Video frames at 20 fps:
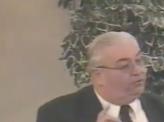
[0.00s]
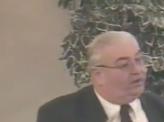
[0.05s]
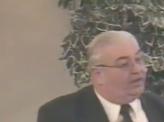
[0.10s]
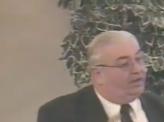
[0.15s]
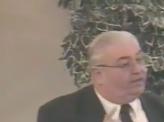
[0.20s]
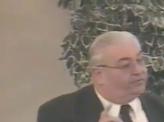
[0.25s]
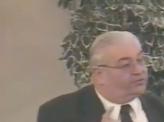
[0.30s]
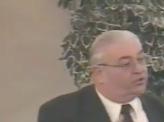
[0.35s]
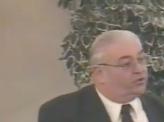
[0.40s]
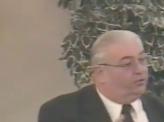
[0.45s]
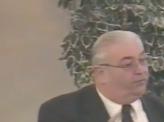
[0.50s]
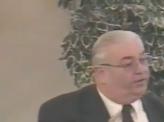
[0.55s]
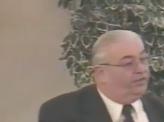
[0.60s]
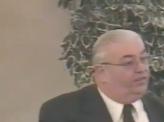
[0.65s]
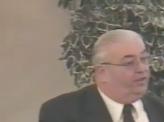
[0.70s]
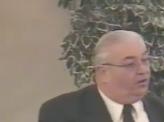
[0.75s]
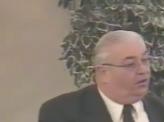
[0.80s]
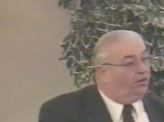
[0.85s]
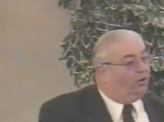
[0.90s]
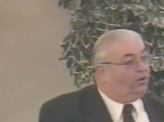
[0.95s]
have serving
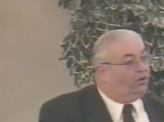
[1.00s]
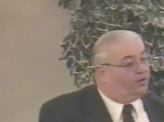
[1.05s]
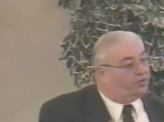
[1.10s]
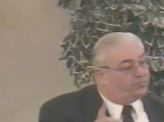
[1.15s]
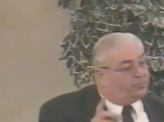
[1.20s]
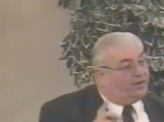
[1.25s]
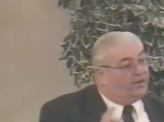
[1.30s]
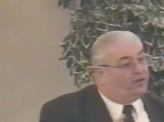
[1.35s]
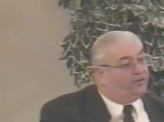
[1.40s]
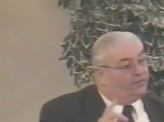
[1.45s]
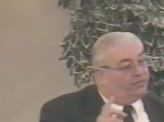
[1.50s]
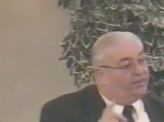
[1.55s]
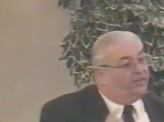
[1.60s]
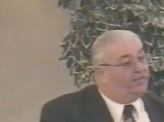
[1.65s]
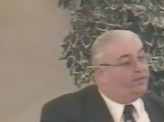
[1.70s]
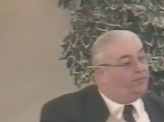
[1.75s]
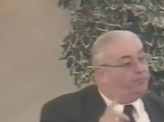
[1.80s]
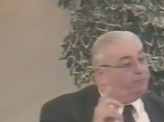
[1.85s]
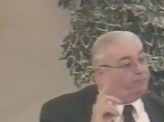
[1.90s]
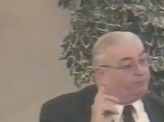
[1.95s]
the Lord is better than
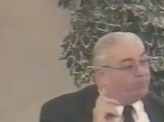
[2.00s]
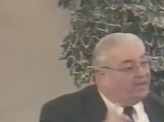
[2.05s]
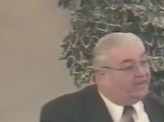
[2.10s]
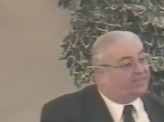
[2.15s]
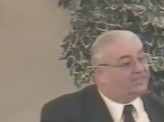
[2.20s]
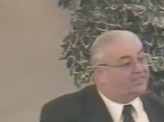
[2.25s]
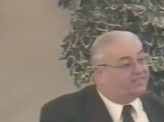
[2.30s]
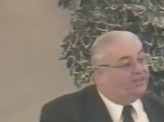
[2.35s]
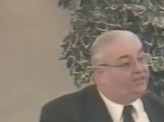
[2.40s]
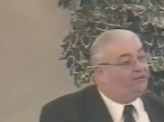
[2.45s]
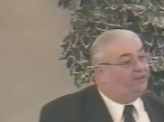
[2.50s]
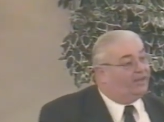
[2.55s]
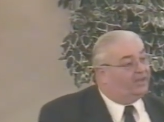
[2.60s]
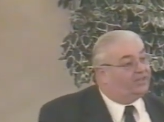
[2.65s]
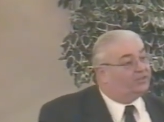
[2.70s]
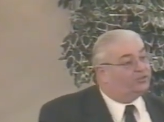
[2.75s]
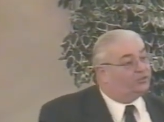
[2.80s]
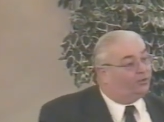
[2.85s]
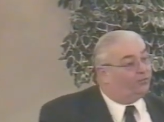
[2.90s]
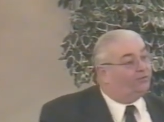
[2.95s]
the best day you
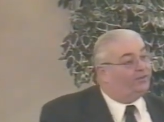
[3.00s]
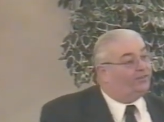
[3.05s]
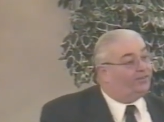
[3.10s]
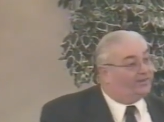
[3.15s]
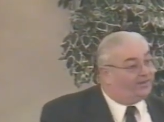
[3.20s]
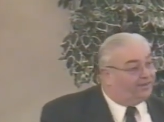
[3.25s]
had serving the